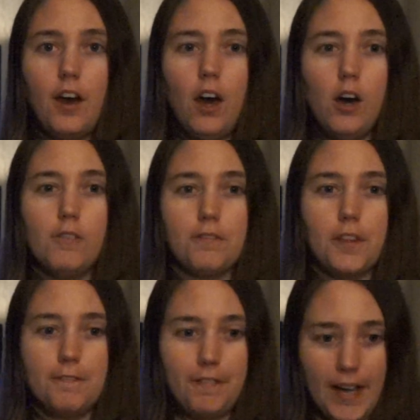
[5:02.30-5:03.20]
of the
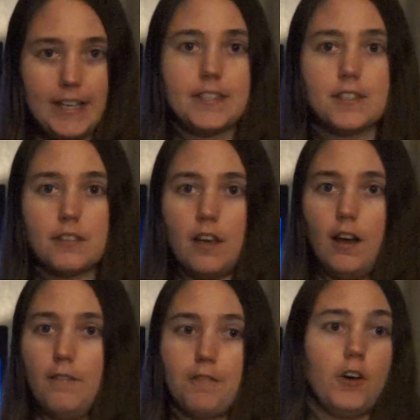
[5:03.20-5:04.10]
fights
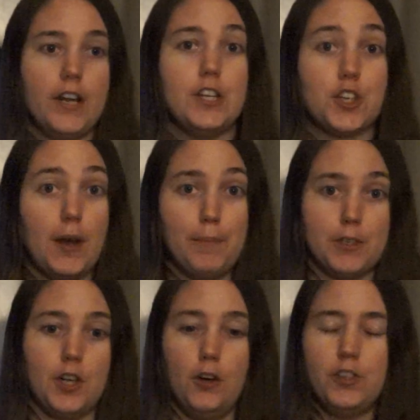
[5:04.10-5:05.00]
for each
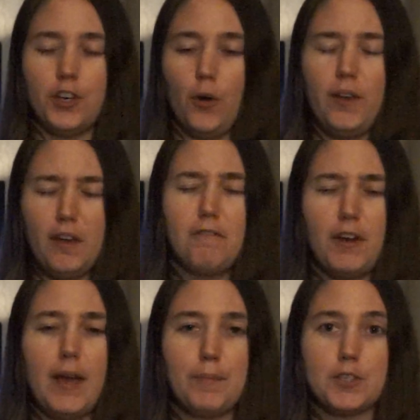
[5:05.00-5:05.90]
episode. You know,
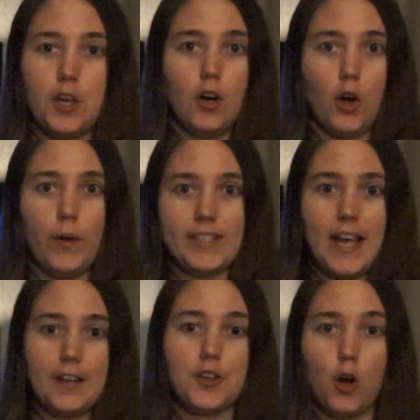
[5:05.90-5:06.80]
every episode always
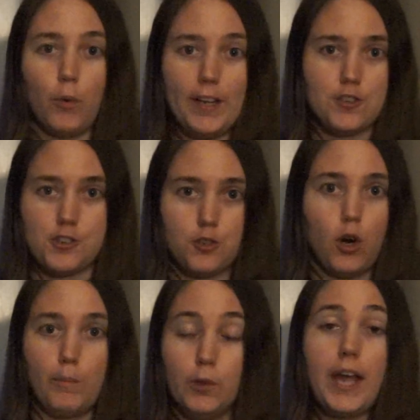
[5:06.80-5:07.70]
had Goranger
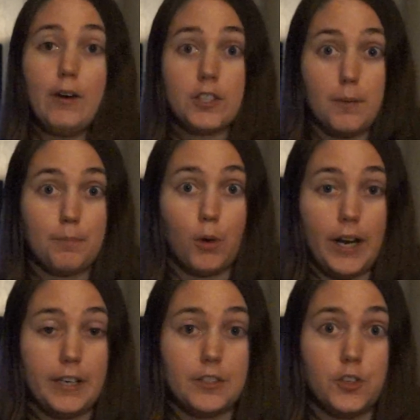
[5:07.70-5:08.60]
Storm. Well, now it's
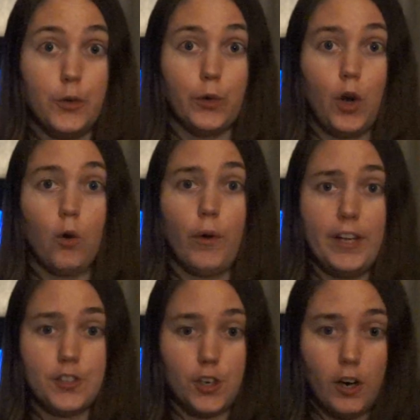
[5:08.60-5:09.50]
upgraded to
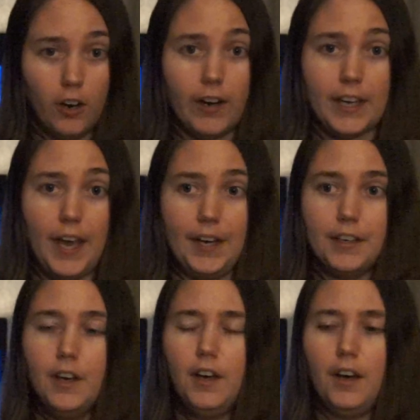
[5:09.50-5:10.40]
Goranger Hurricane.
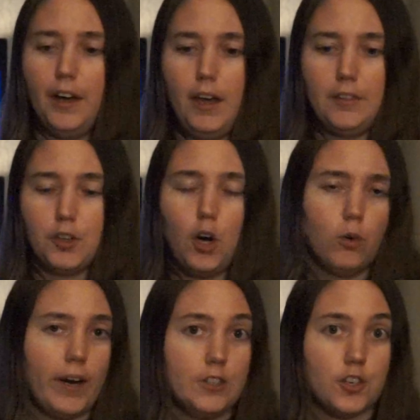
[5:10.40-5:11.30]
And
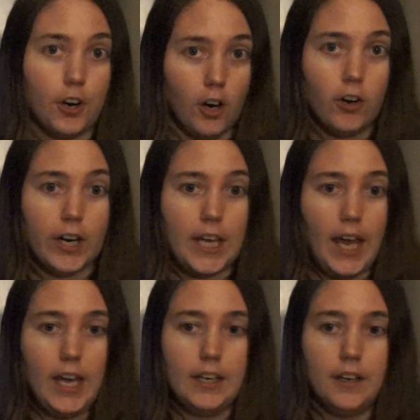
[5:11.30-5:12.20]
Goranger
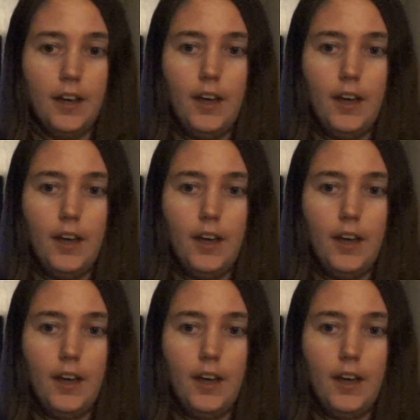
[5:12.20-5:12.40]
Hurricane